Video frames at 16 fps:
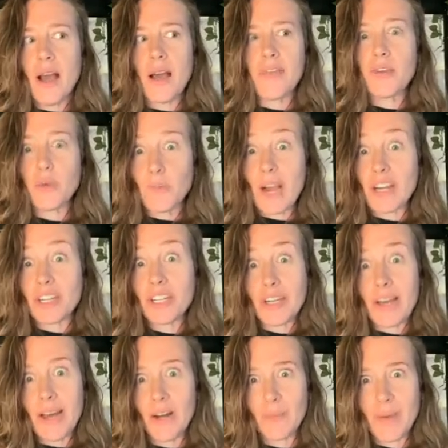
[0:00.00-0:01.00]
the
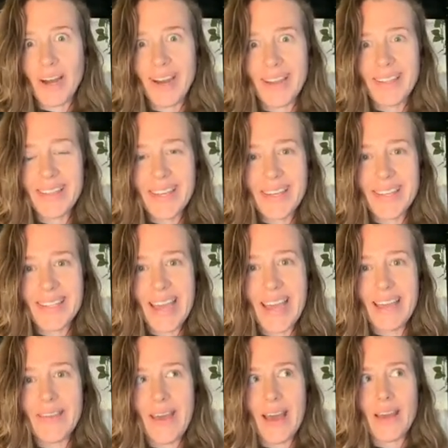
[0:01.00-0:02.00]
rationale behind this,
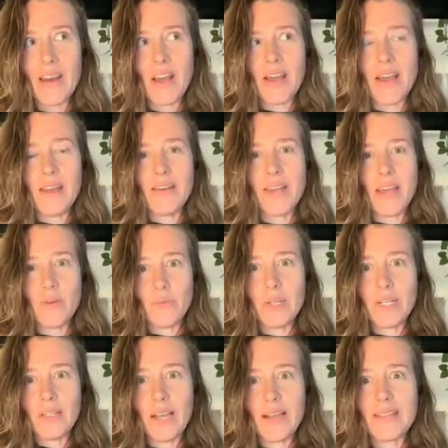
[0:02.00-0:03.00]
and
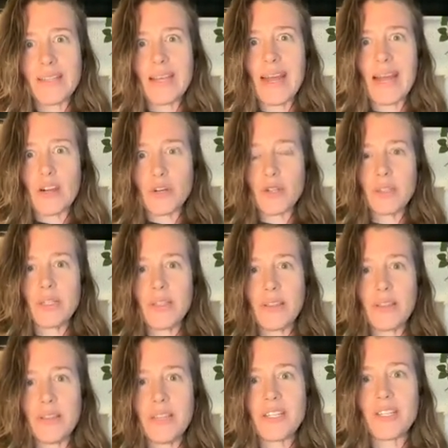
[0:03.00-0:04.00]
realize that actually
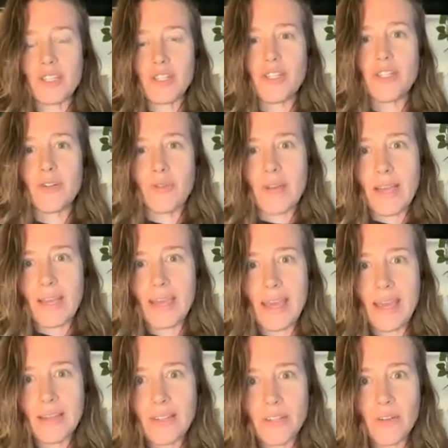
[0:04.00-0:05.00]
this could create
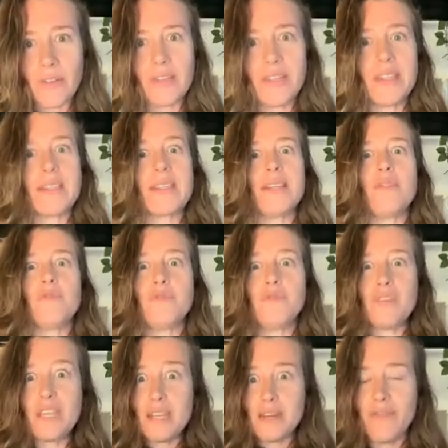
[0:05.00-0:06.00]
cancer, this can
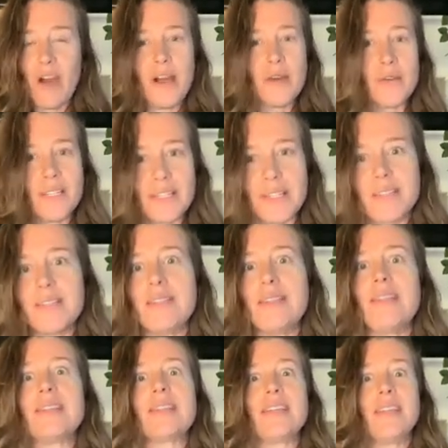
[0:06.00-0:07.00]
feed viruses,
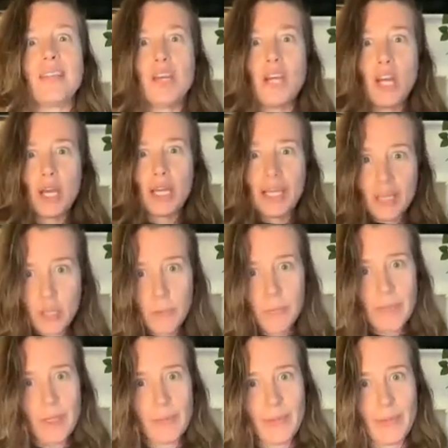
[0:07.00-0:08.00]
this can kill
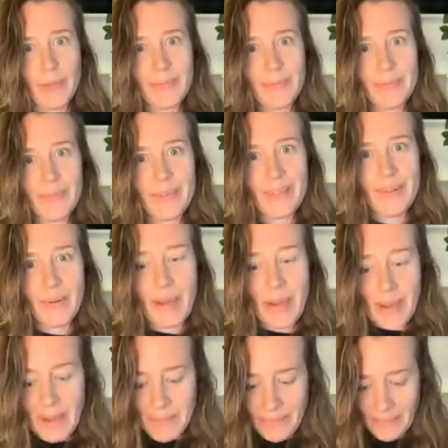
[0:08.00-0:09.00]
people.
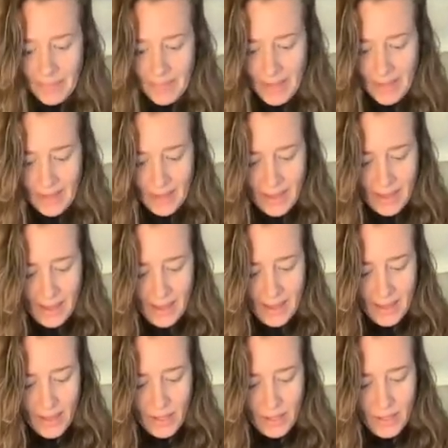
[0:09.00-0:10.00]
Okay,
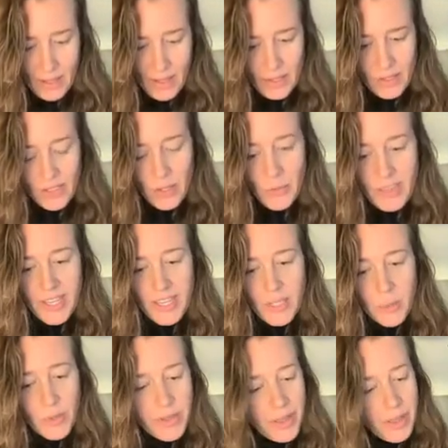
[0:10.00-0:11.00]
so
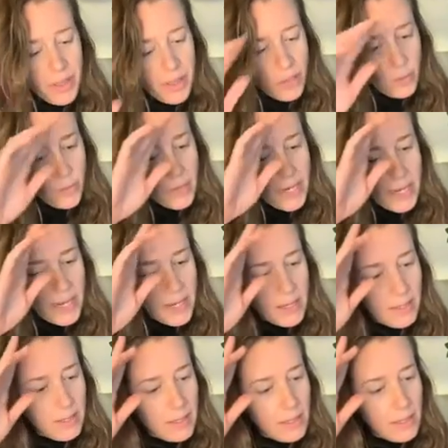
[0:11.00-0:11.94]
these were the three